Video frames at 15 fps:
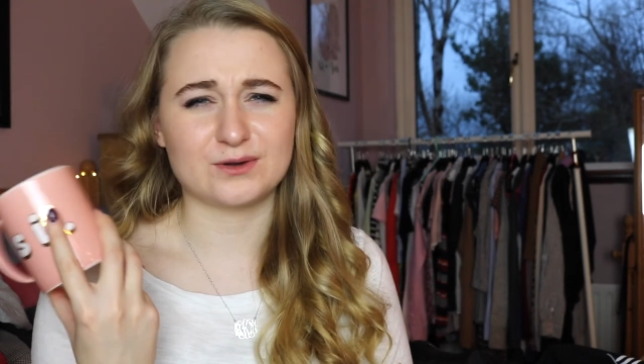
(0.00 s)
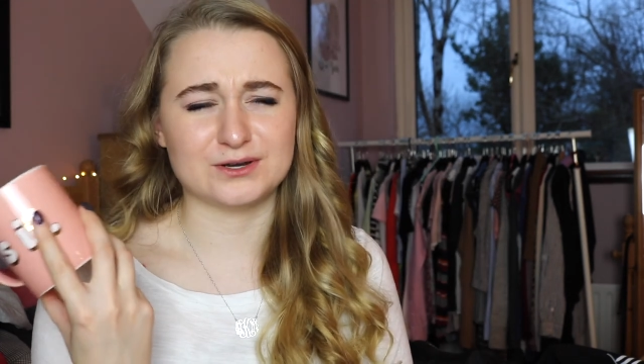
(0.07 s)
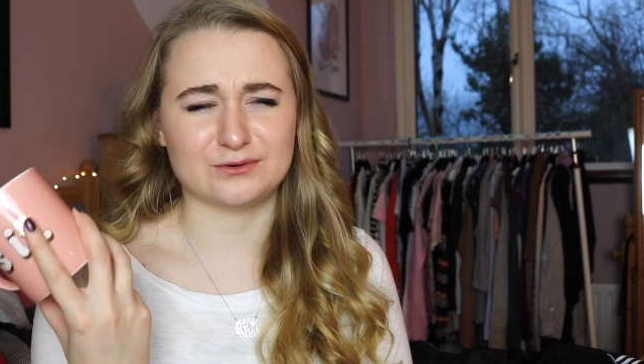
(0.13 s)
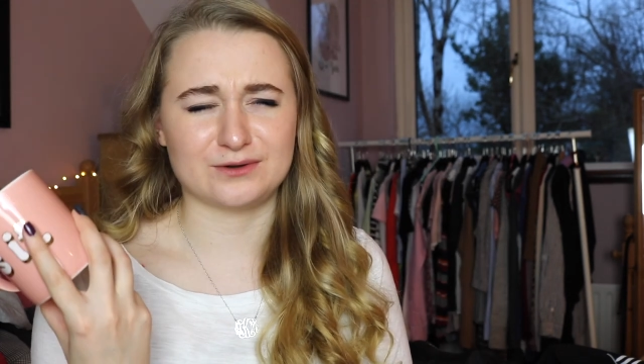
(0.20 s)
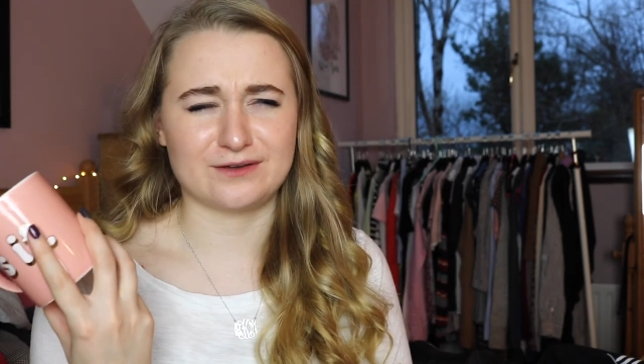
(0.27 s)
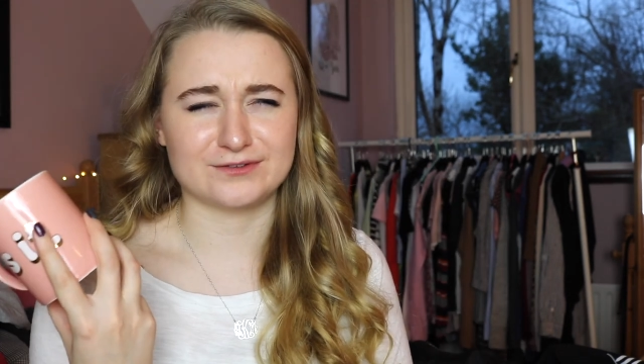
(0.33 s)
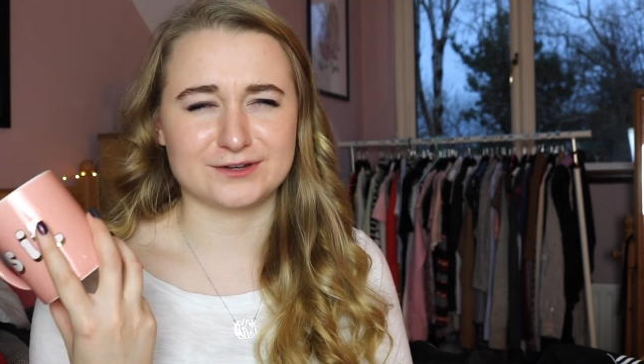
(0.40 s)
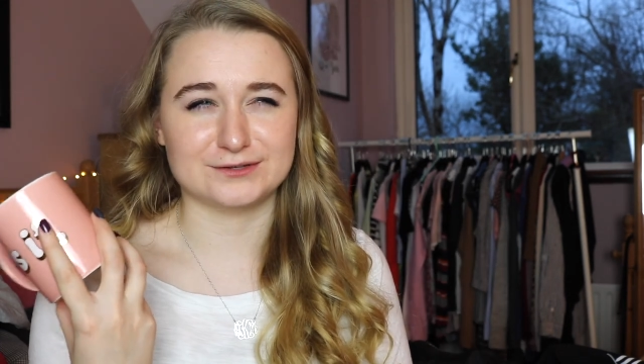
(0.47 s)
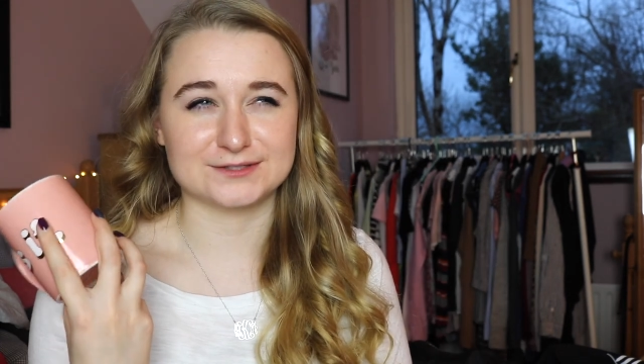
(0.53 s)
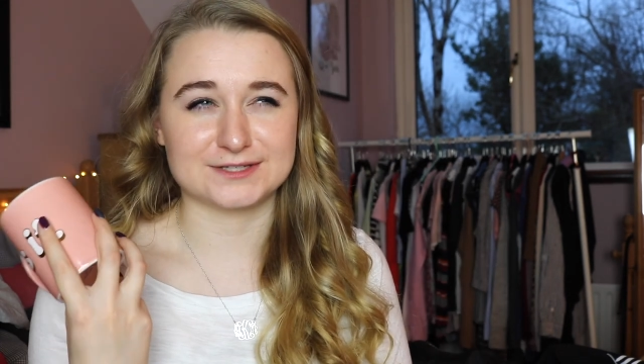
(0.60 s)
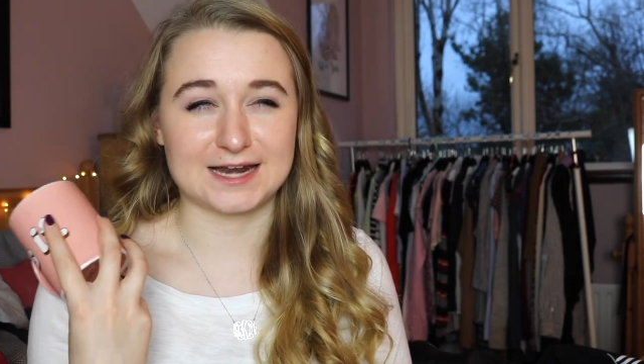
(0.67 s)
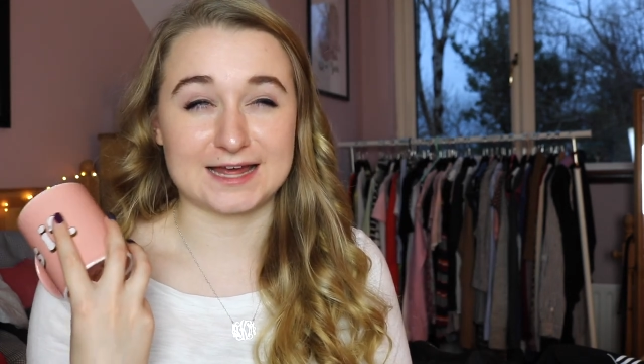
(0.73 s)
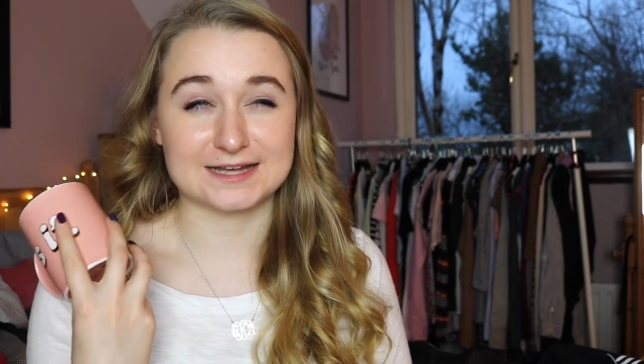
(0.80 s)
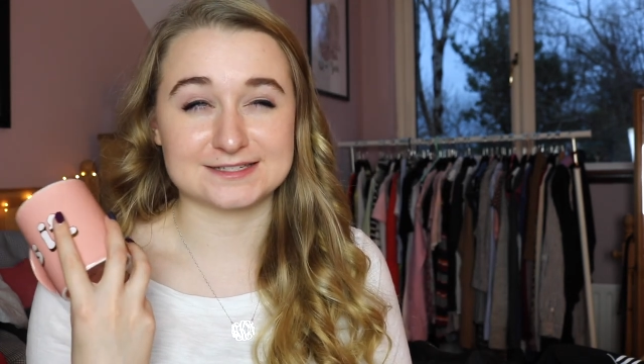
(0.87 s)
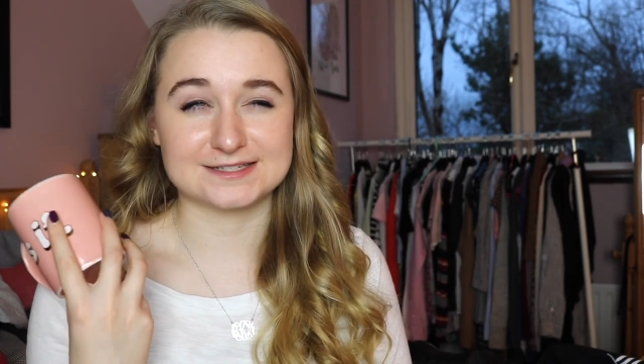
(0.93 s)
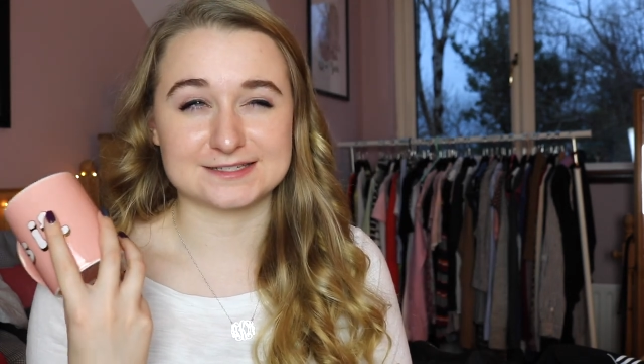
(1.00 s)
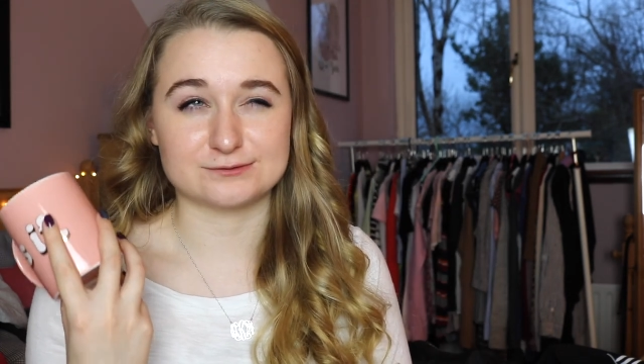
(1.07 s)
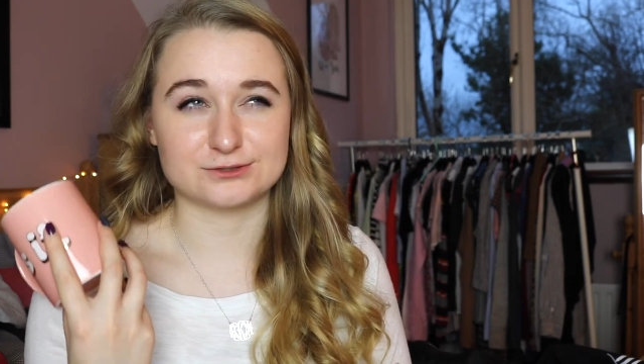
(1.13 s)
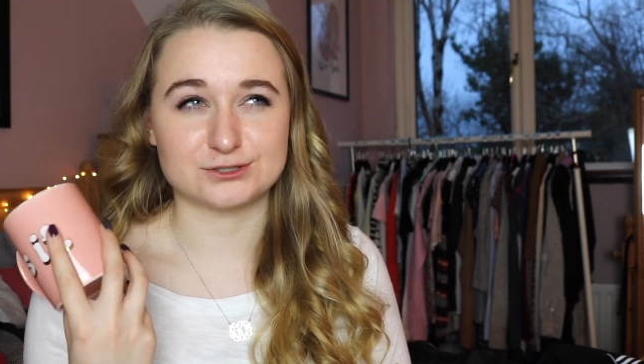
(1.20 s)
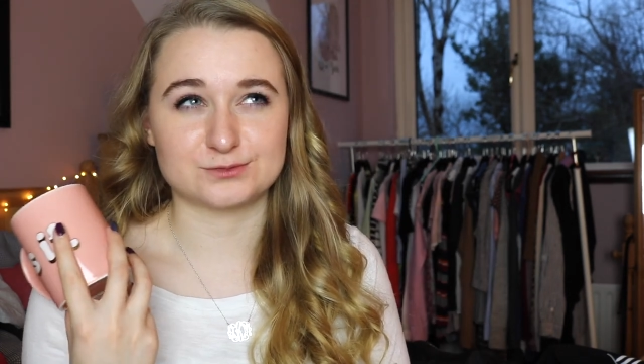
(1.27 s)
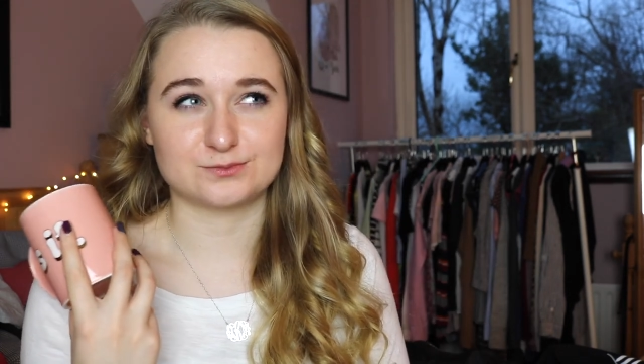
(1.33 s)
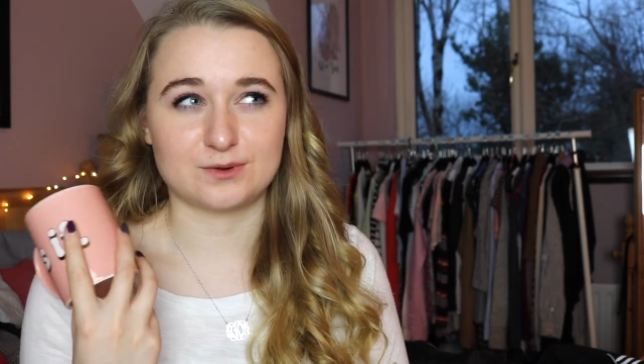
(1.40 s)
I don't ever use glasses,
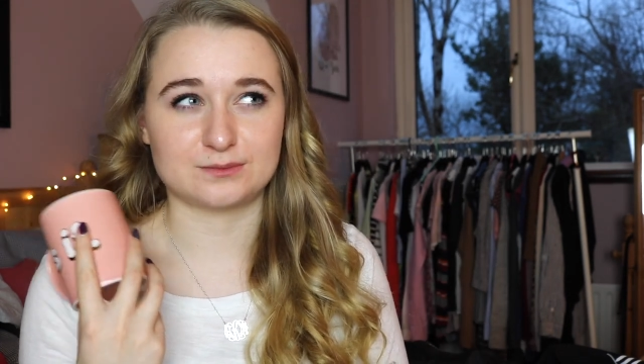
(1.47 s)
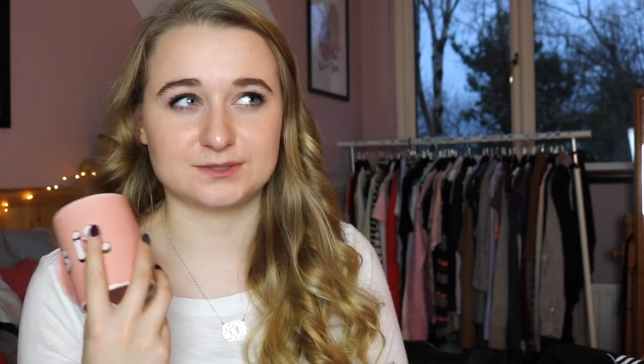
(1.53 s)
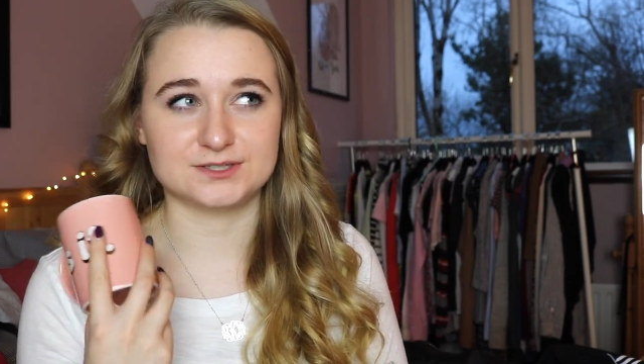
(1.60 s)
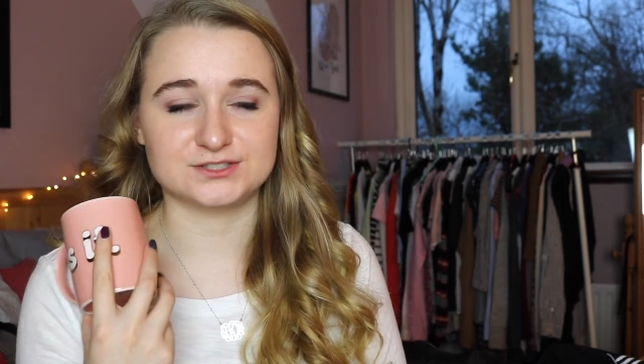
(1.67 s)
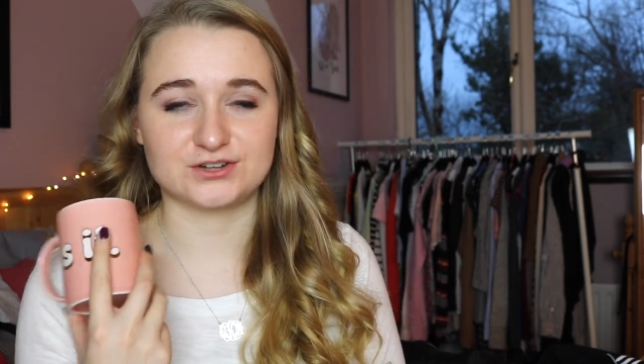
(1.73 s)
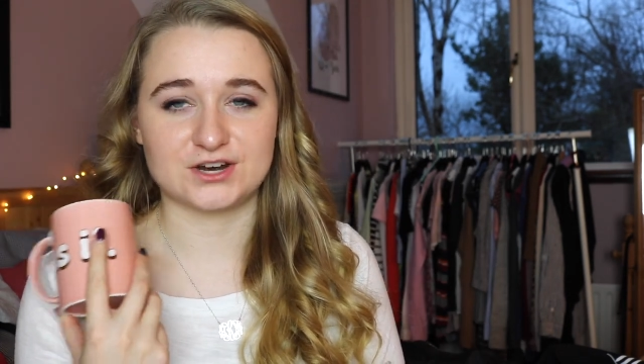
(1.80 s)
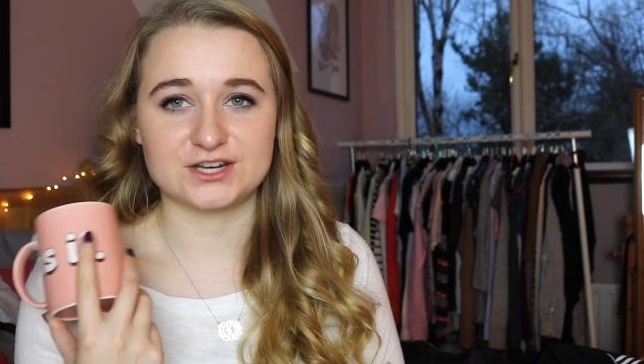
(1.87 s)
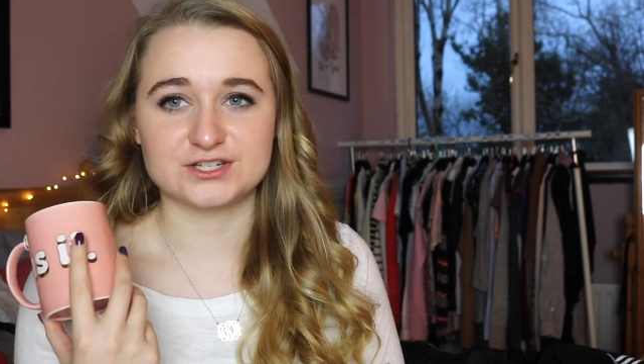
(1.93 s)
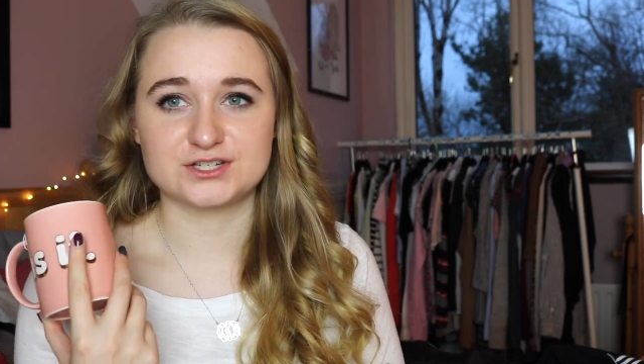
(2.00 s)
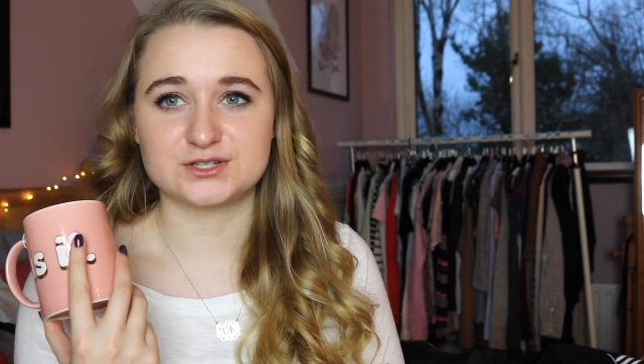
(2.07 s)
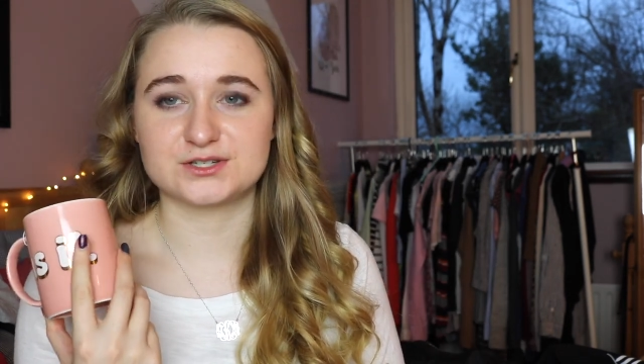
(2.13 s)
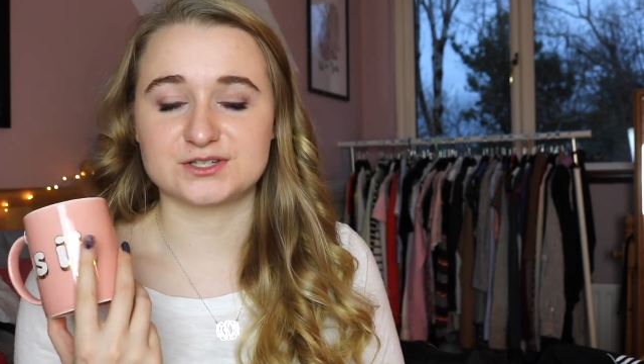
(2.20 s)
which is probably strange